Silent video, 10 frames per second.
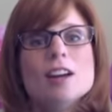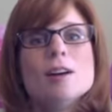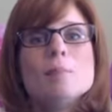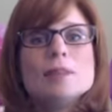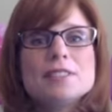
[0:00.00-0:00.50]

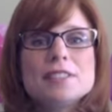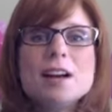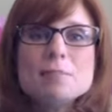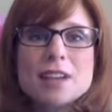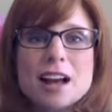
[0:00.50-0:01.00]
But
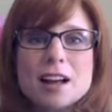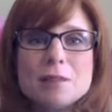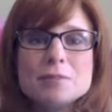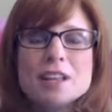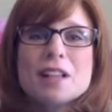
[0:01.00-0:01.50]

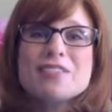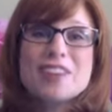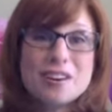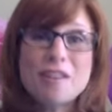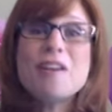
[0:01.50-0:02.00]
sometimes
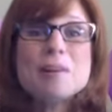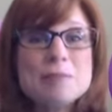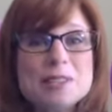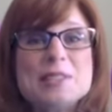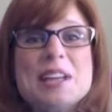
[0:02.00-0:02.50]
there are
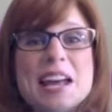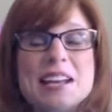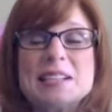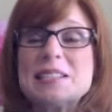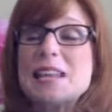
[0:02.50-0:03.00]

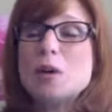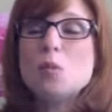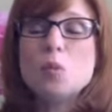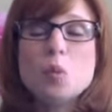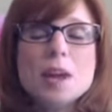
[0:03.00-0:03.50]
mistakes
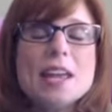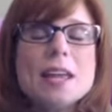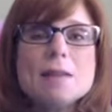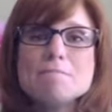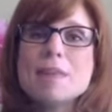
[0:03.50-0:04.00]
that
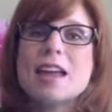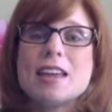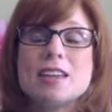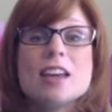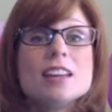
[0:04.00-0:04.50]
we
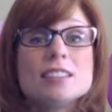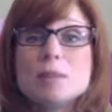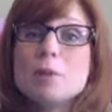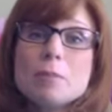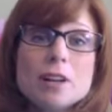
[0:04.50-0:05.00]
make
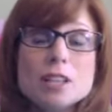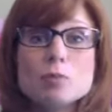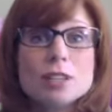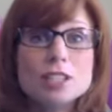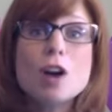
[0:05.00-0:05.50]
simply because
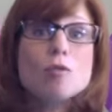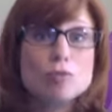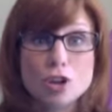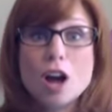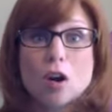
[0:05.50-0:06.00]
we don't
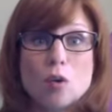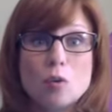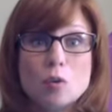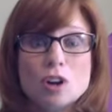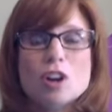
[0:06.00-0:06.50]
know
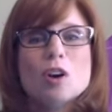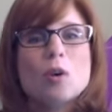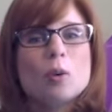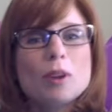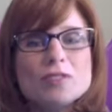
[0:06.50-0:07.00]

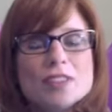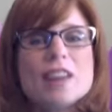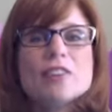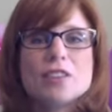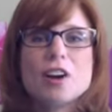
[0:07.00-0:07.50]
or we've
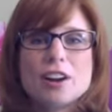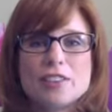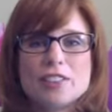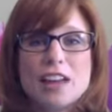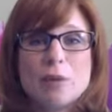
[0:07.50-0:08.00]
never thought of
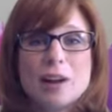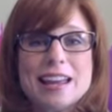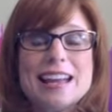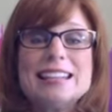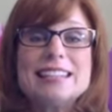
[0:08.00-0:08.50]
it that way.
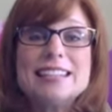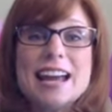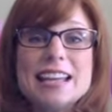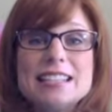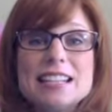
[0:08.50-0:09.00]
And
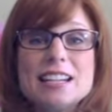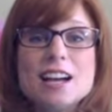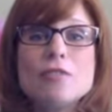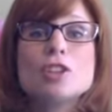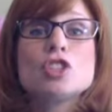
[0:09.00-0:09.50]
today's going to
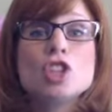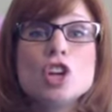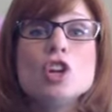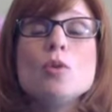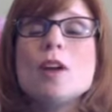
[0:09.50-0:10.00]
cover
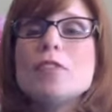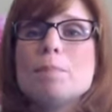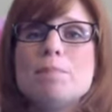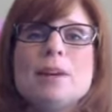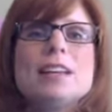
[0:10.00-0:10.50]
two of the
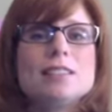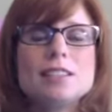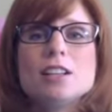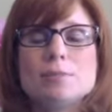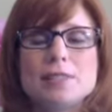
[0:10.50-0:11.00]
biggest
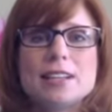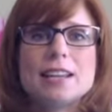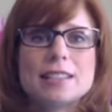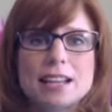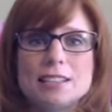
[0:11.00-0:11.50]
sales
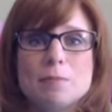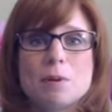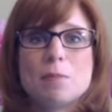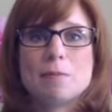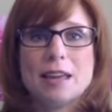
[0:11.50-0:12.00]
mistakes I see
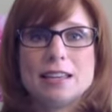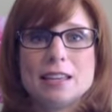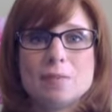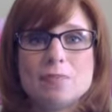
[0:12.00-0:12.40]
people making.